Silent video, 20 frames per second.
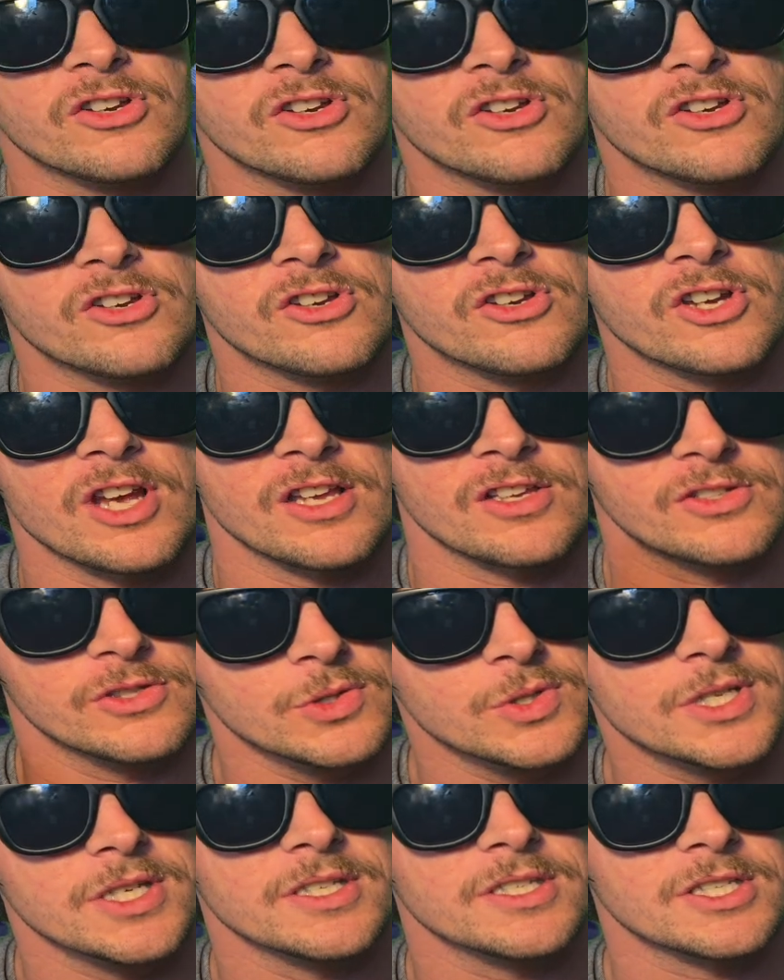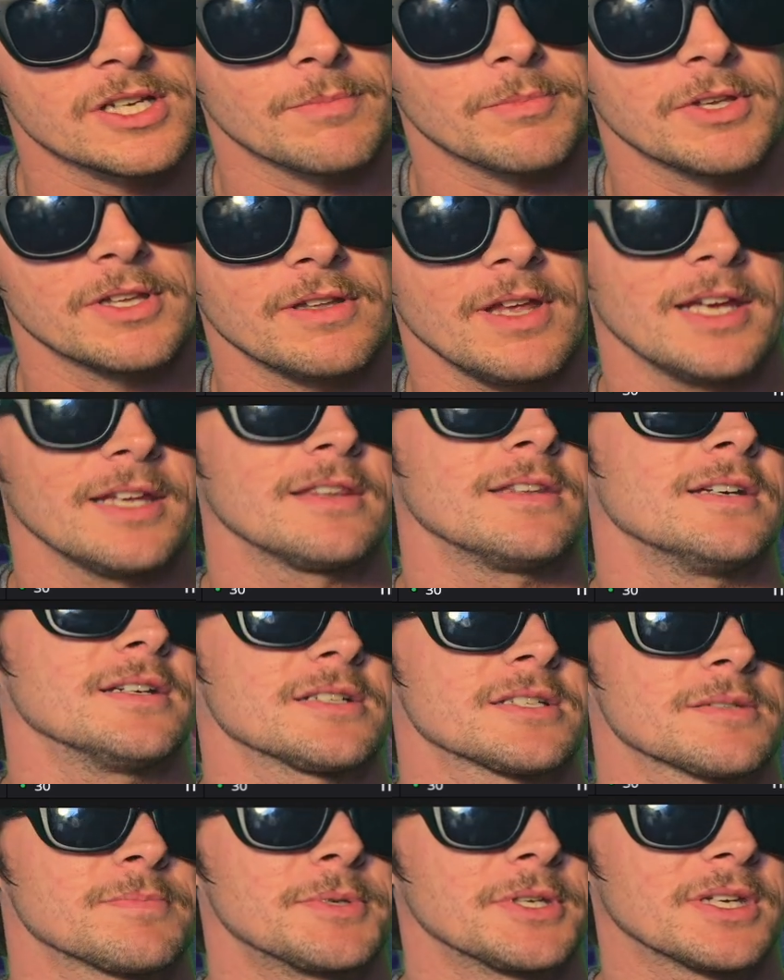just suggest using something like
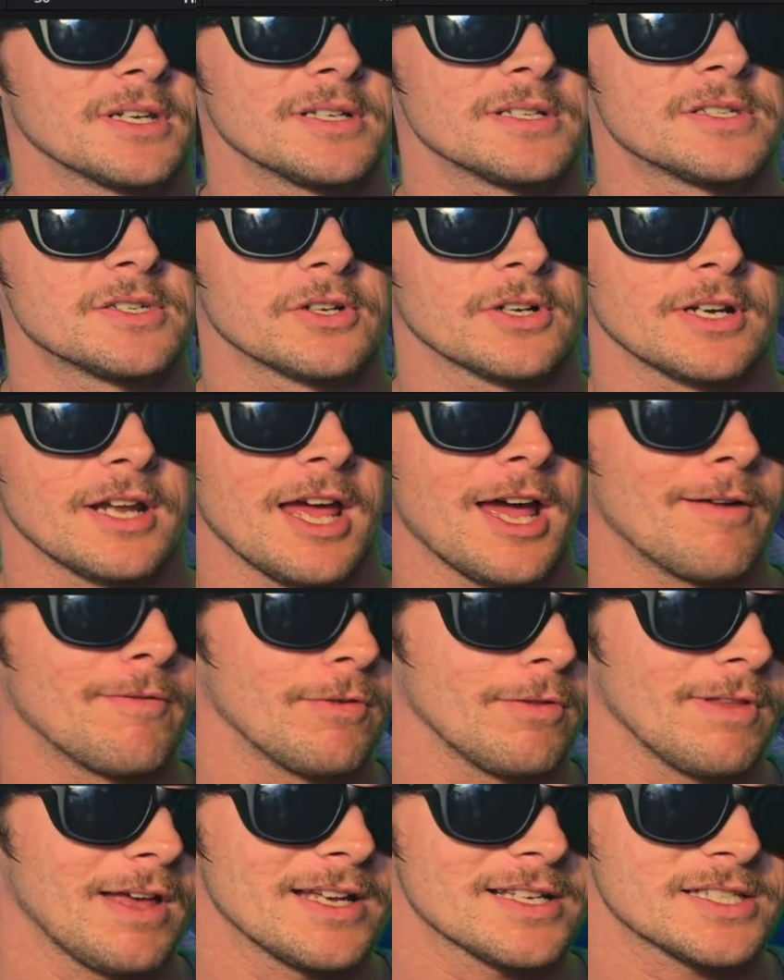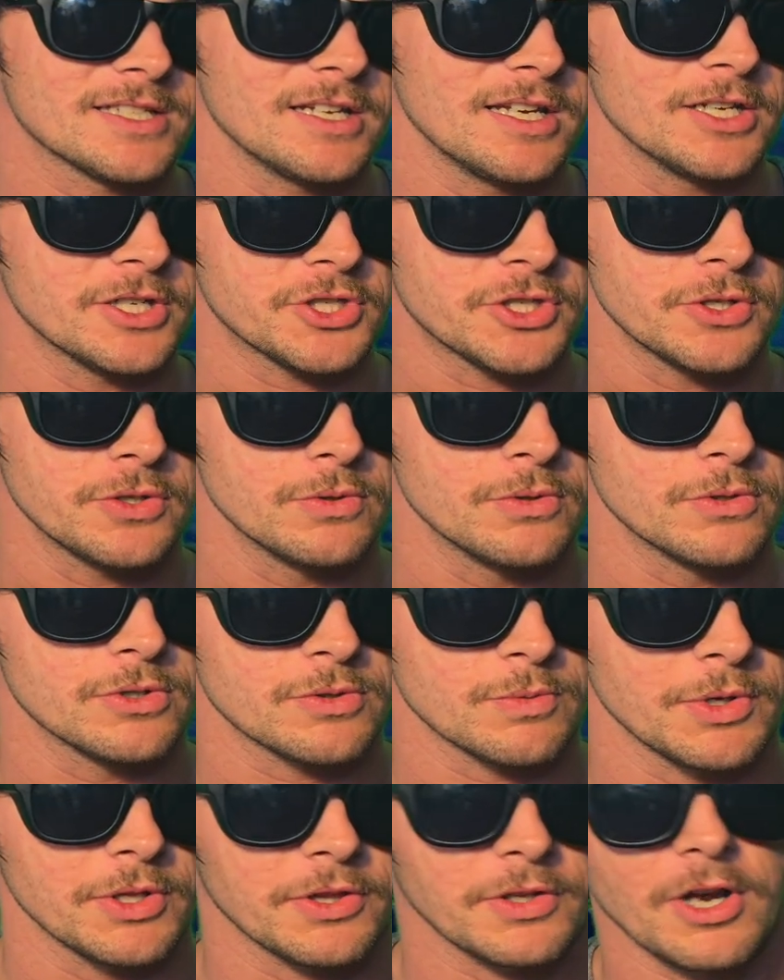this because you're going to have less
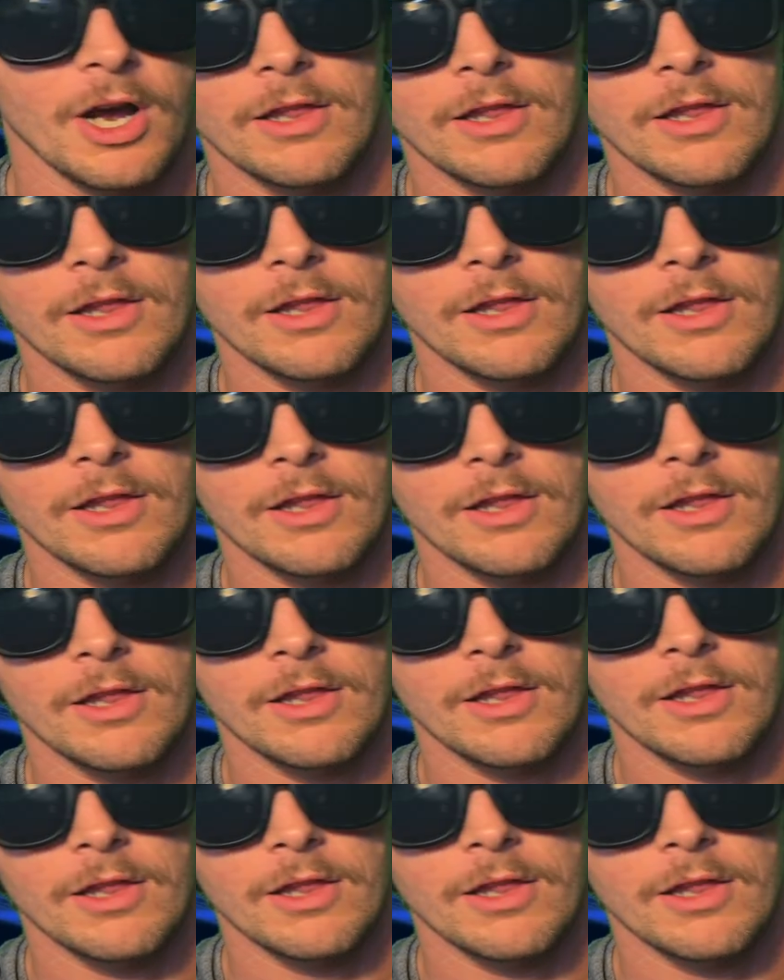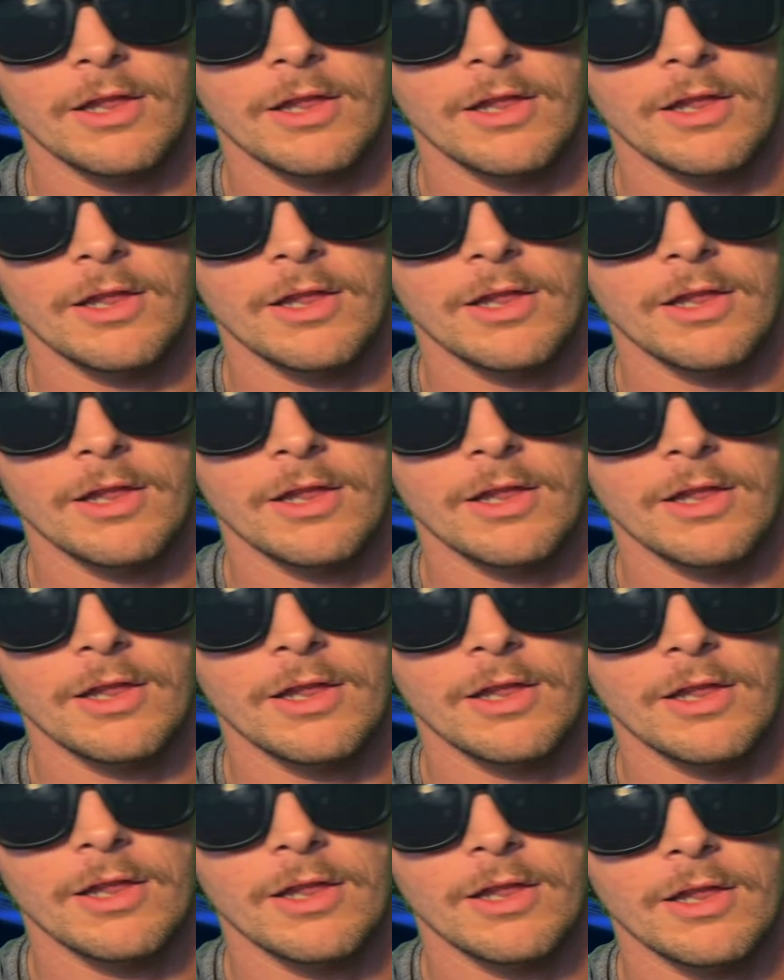issues with. So we just have a
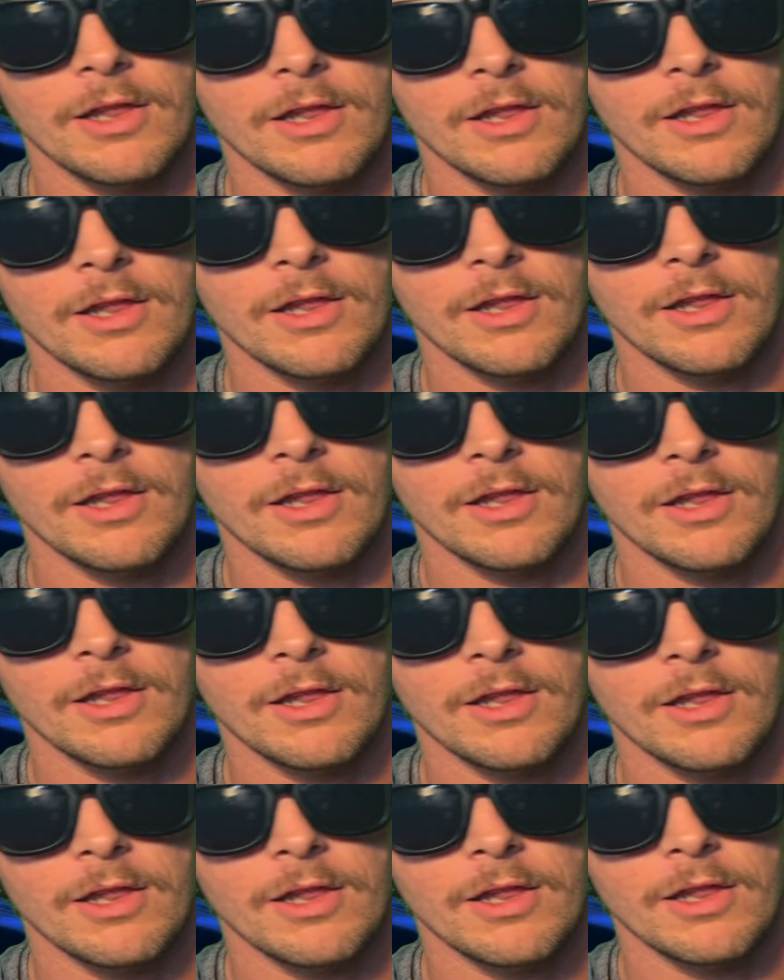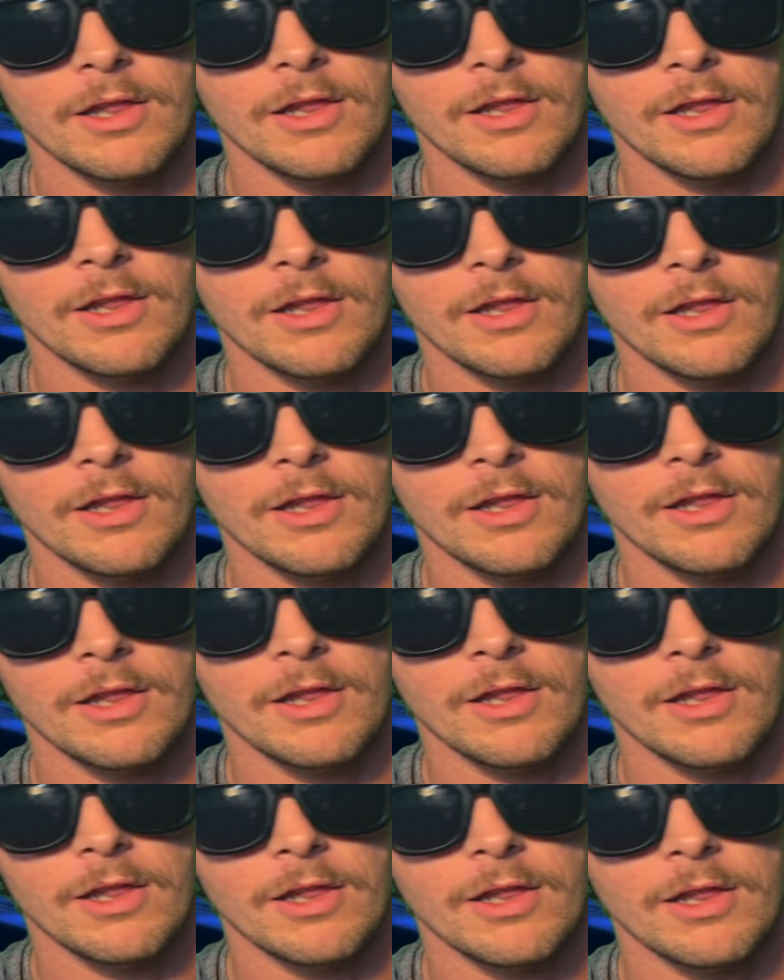continuous loop, you know what I'm saying?
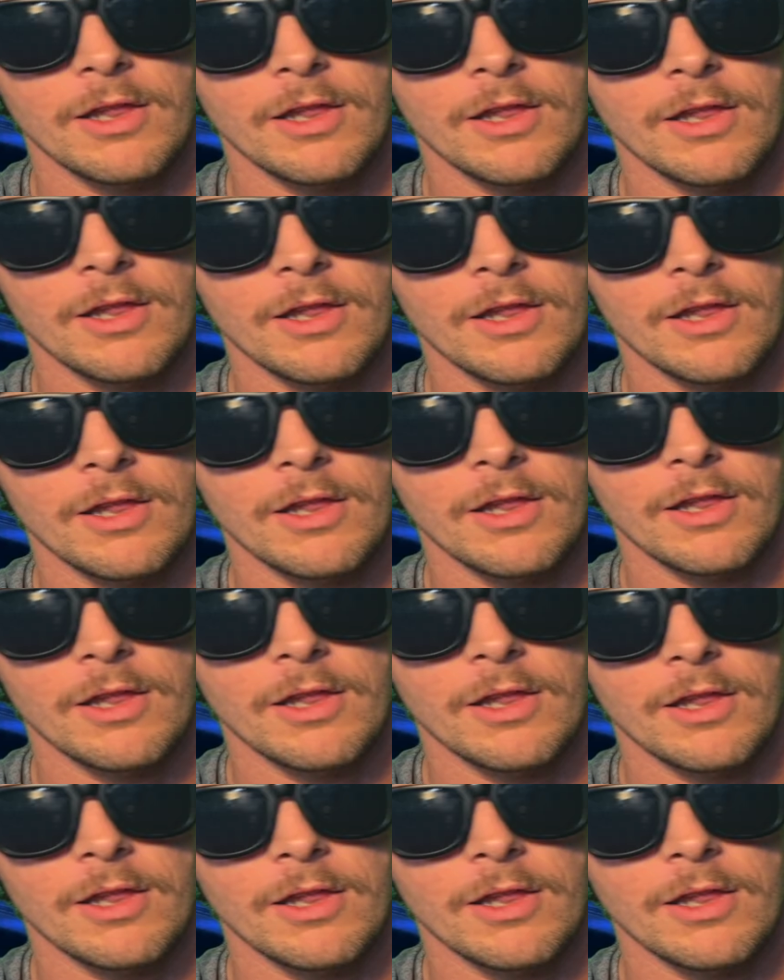And that's